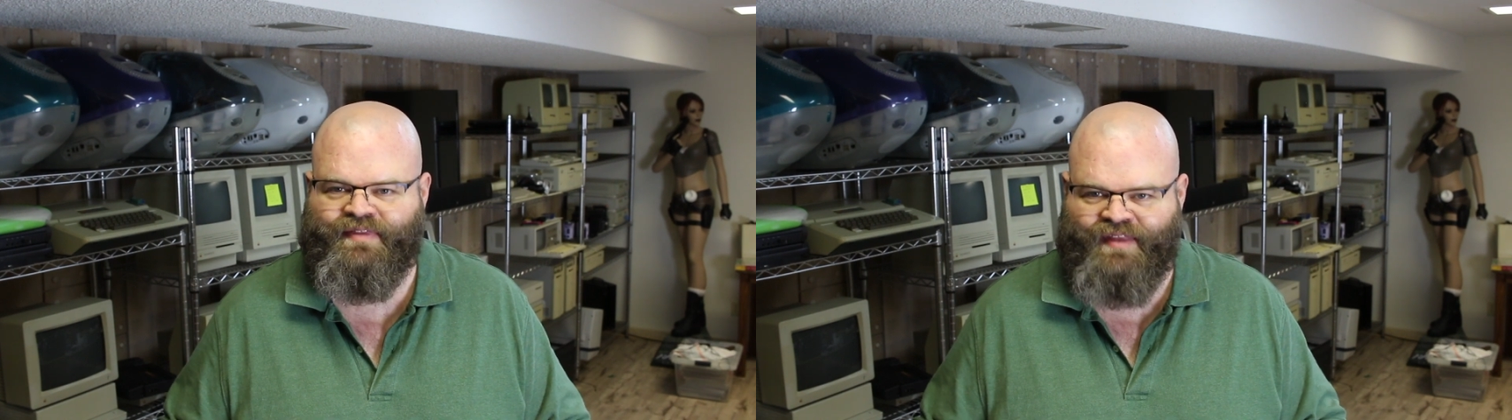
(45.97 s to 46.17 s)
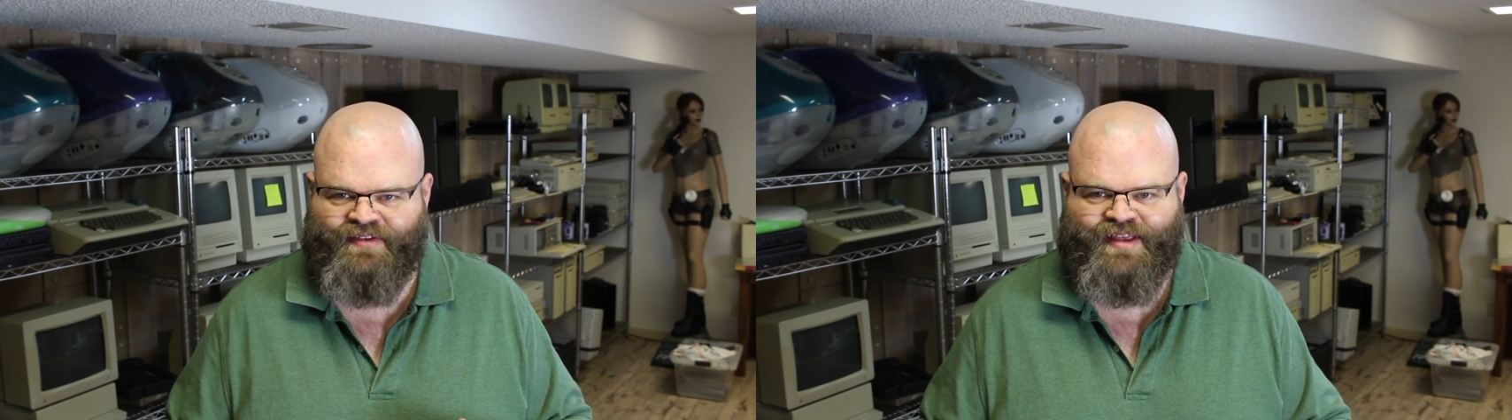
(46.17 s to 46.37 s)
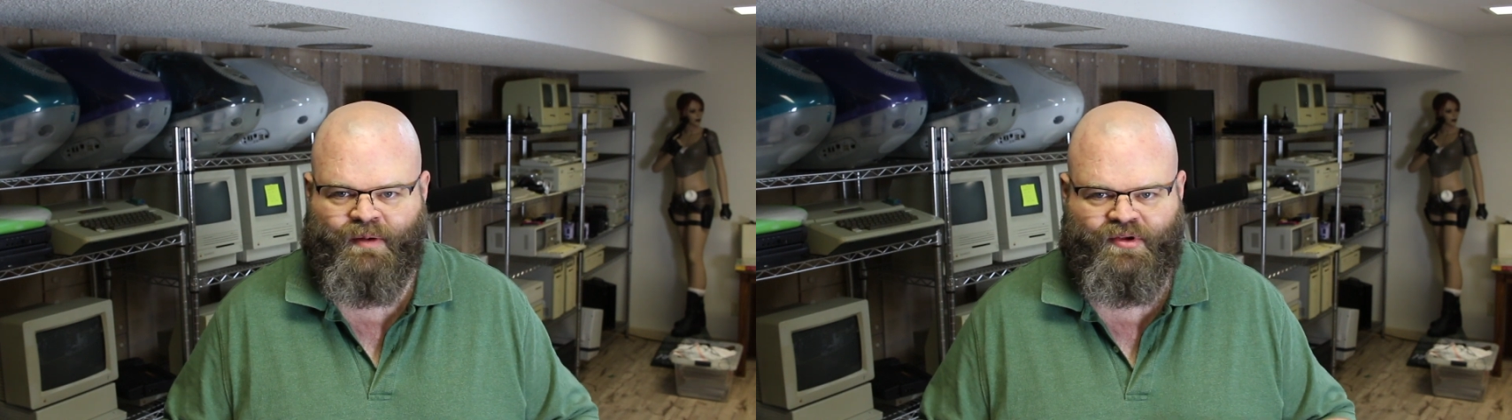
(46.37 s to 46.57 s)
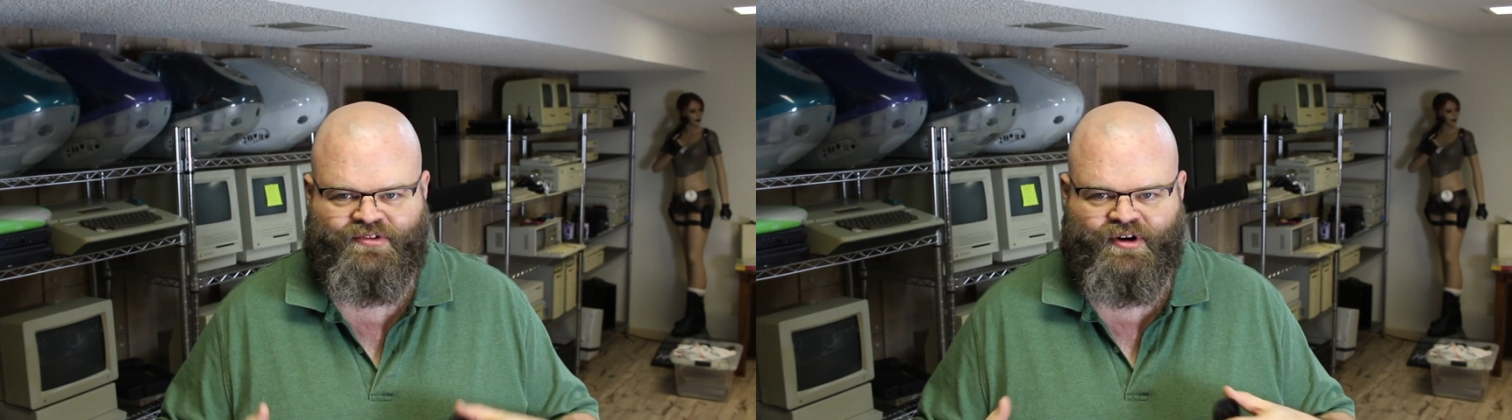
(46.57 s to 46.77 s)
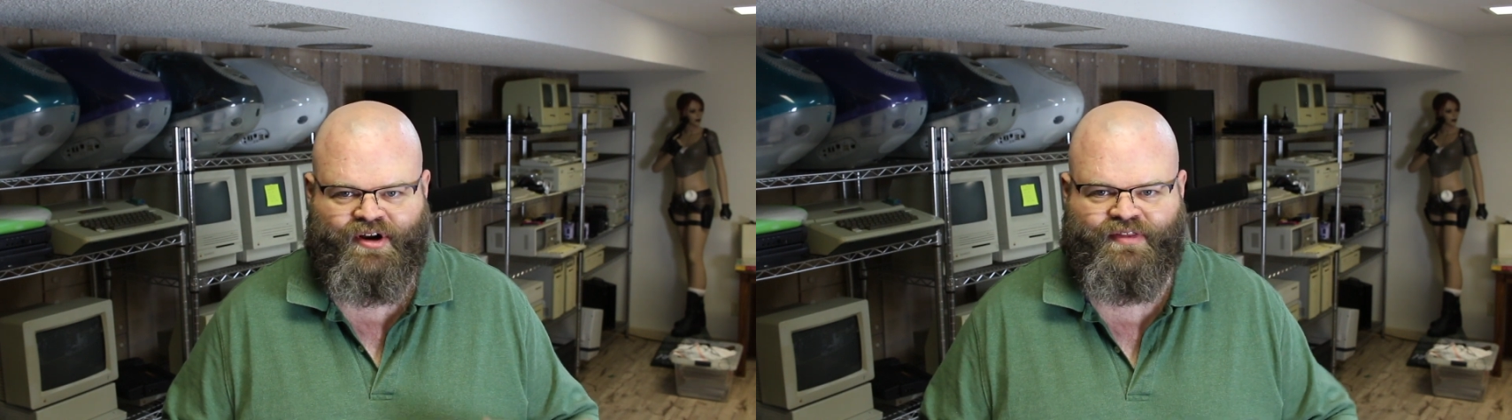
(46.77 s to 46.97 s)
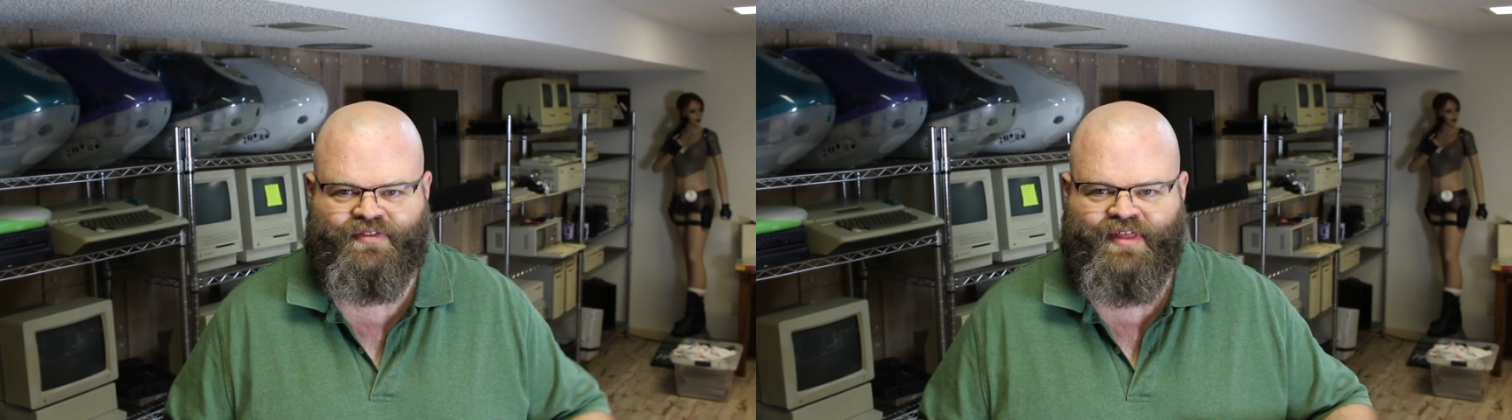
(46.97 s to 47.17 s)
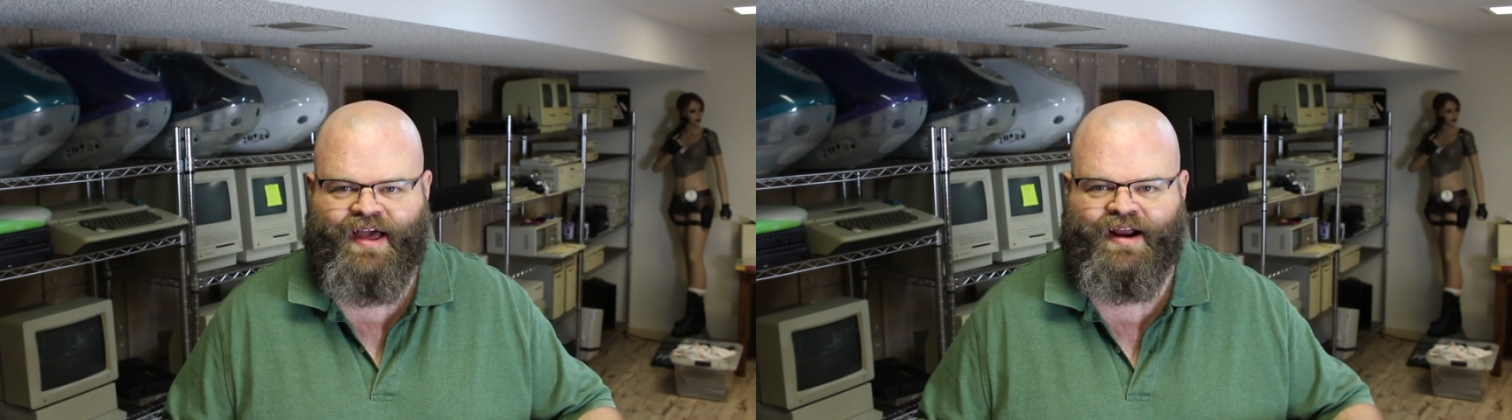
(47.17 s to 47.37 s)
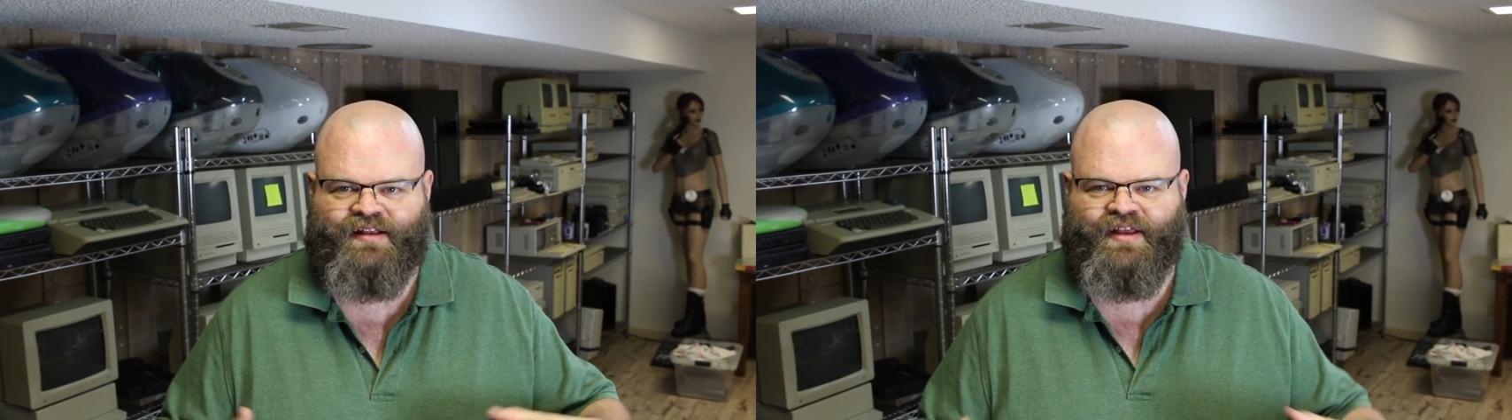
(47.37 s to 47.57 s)
That's kind of what started
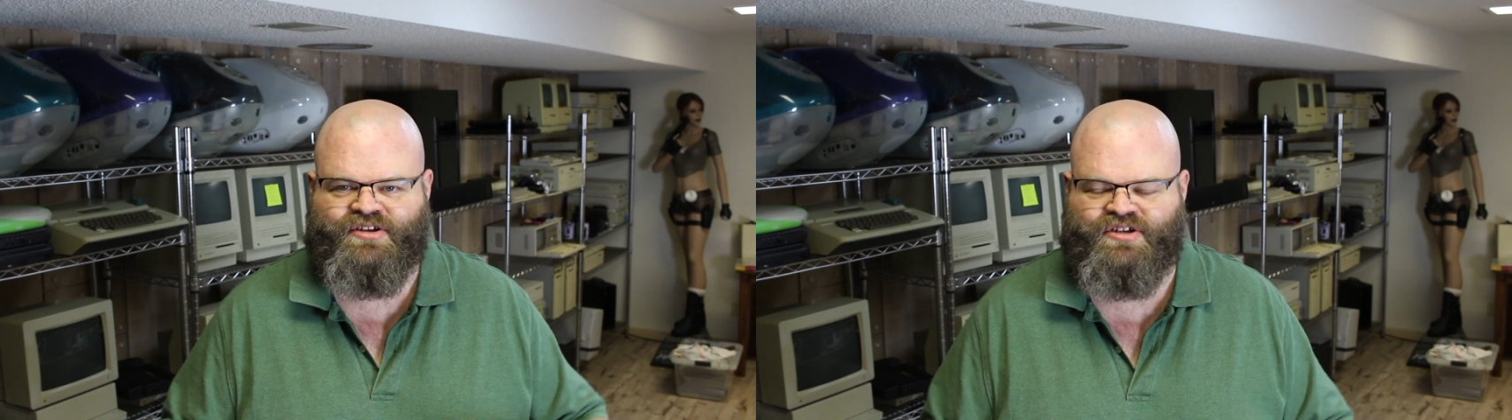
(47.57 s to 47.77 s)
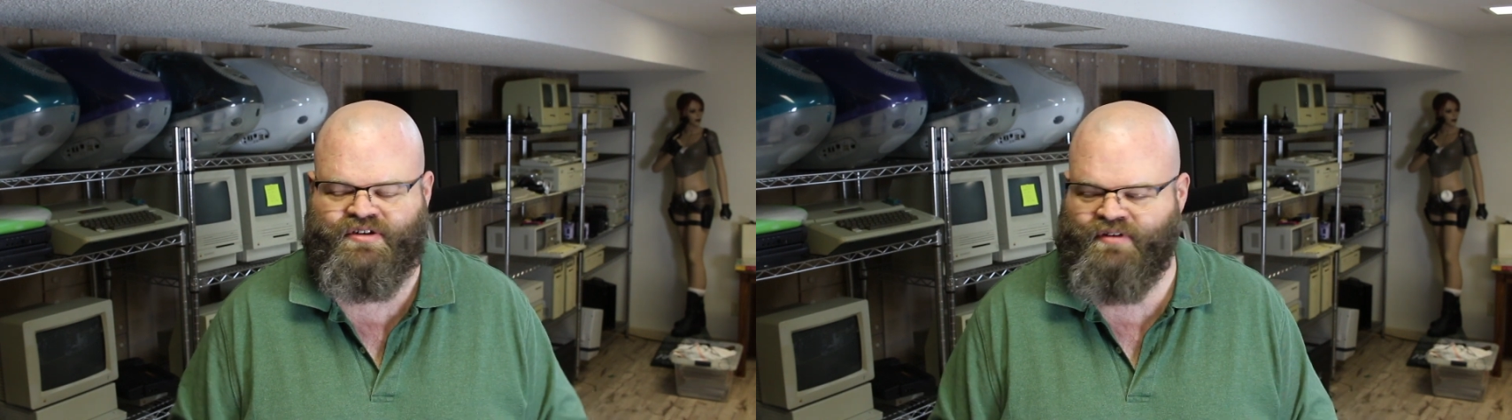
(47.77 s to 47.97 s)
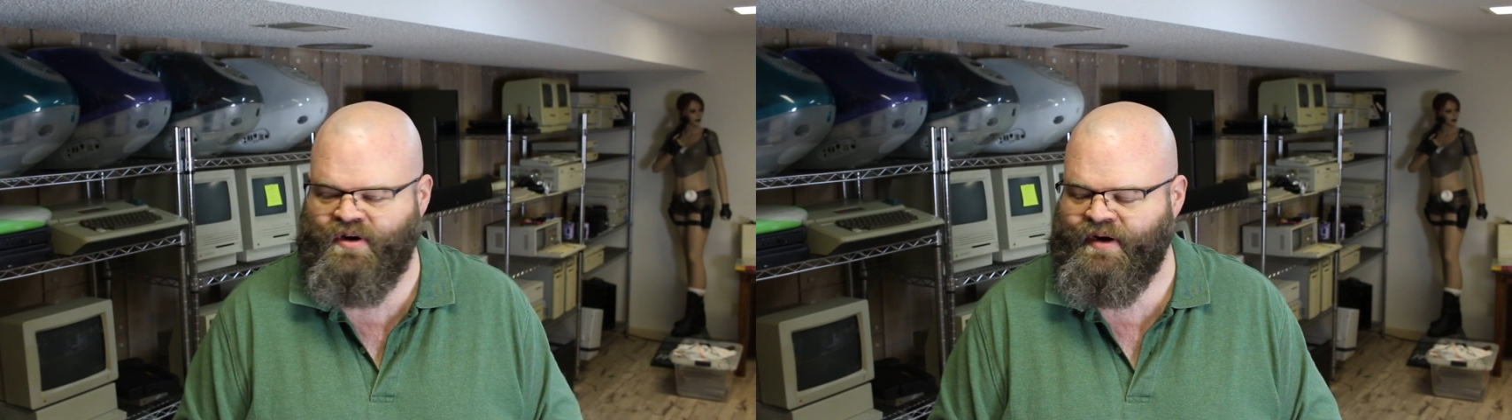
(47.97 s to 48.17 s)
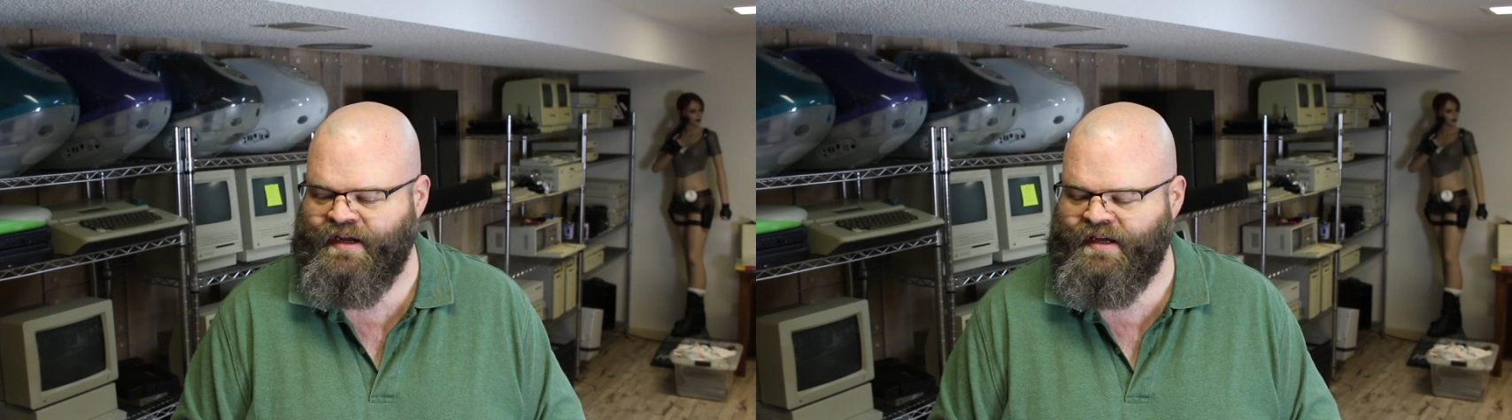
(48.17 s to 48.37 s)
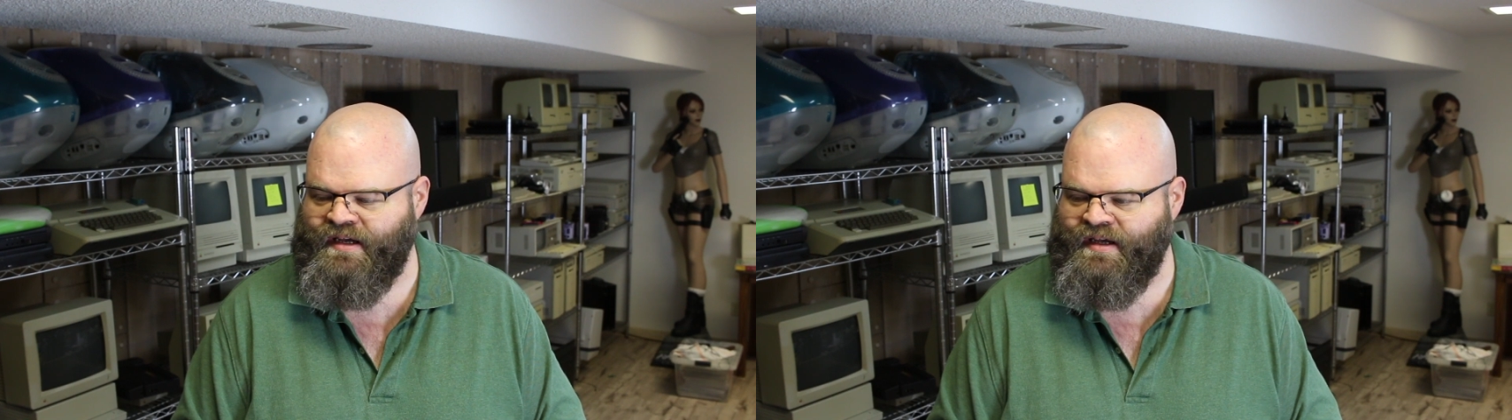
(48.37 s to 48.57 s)
that collection growing.